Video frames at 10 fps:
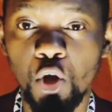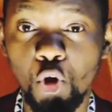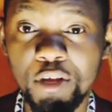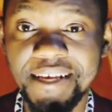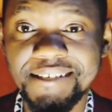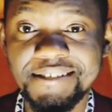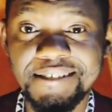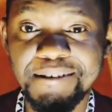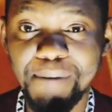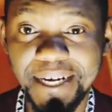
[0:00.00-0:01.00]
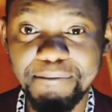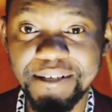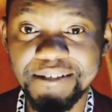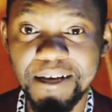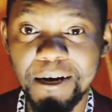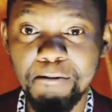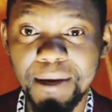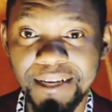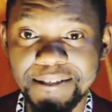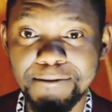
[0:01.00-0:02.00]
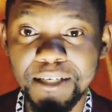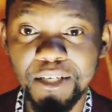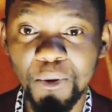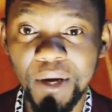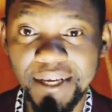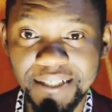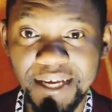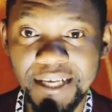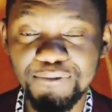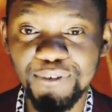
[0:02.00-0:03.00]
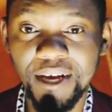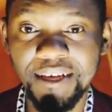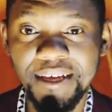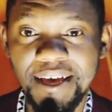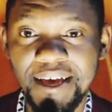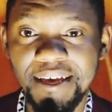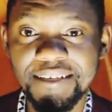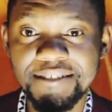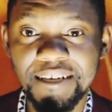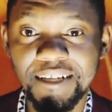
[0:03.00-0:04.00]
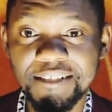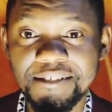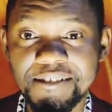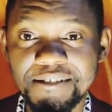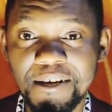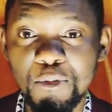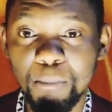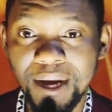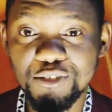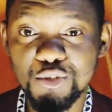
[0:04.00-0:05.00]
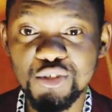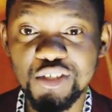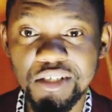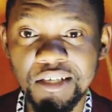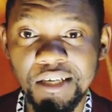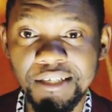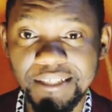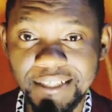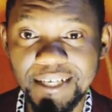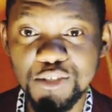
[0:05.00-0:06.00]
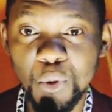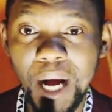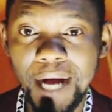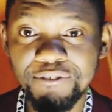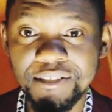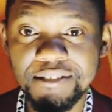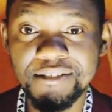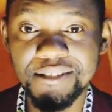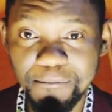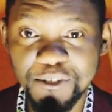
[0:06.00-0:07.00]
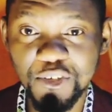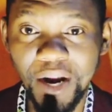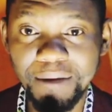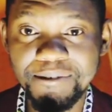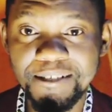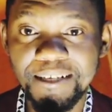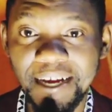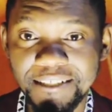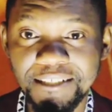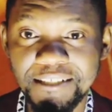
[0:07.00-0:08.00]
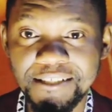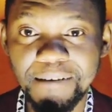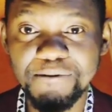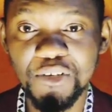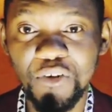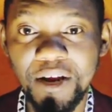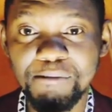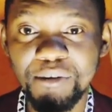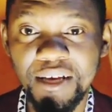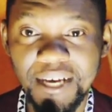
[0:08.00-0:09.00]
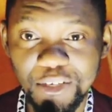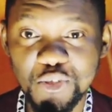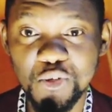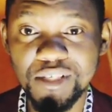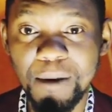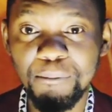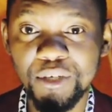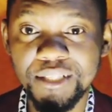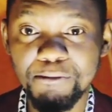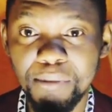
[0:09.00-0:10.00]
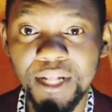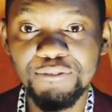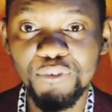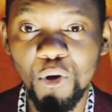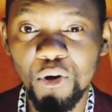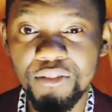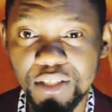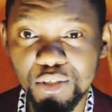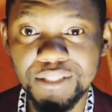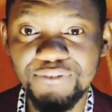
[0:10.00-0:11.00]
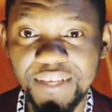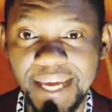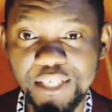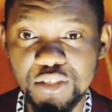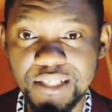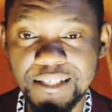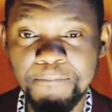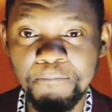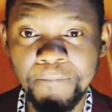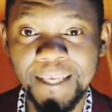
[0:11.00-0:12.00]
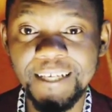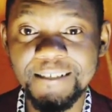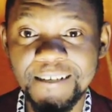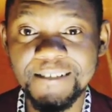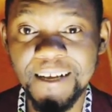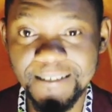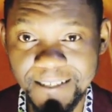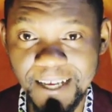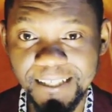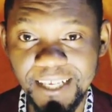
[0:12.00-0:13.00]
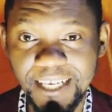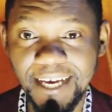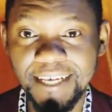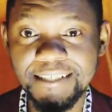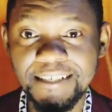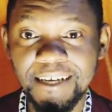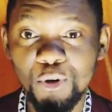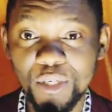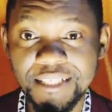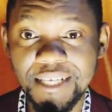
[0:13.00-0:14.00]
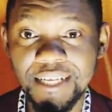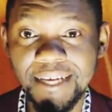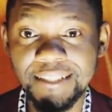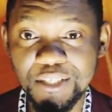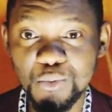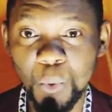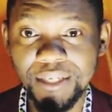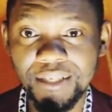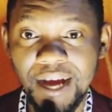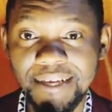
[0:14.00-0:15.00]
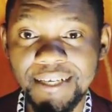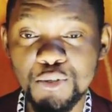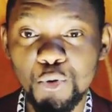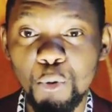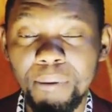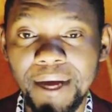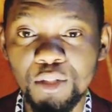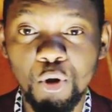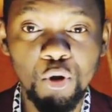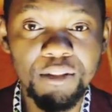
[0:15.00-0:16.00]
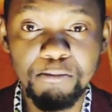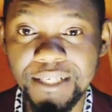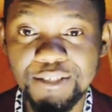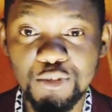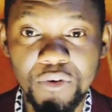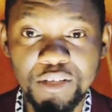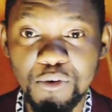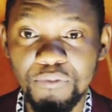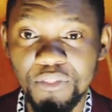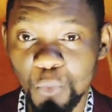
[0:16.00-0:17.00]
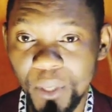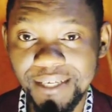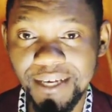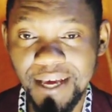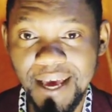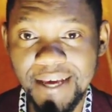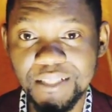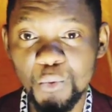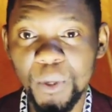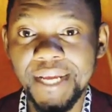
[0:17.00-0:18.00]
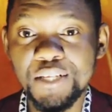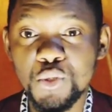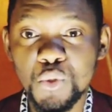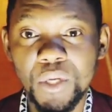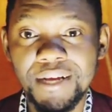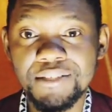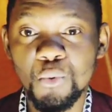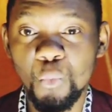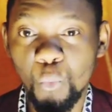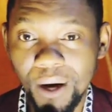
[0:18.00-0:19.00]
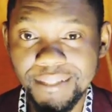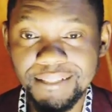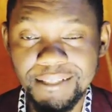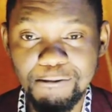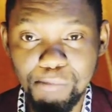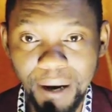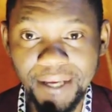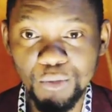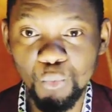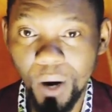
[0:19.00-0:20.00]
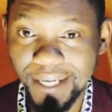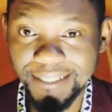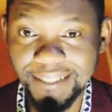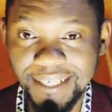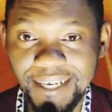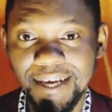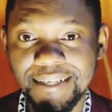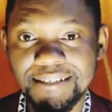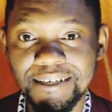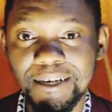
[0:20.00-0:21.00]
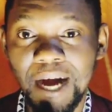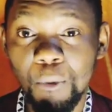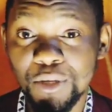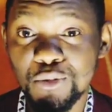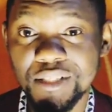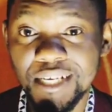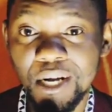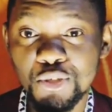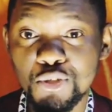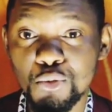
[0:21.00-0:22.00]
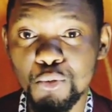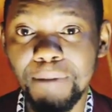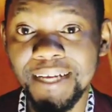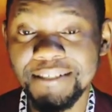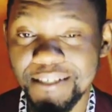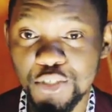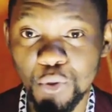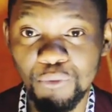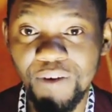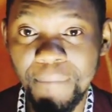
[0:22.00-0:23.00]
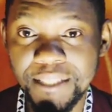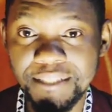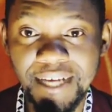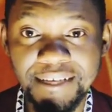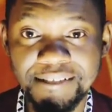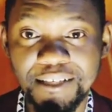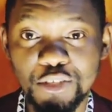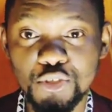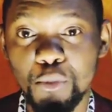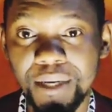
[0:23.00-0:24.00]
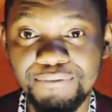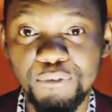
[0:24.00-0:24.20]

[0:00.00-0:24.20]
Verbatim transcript: Oh, yes, my name is uh, Melat Milo, aka Fula, and uh, this is uh, the Buzz UG. In case you haven't subscribed, kindly subscribe and also tap on the bell for all the notifications. It is a Saturday, and uh, on a day like this one, I get to compile all the big stories over the week, and uh, we get to look at one by one. And uh, I want to shout out to my TikTok family, guys. Thank you so much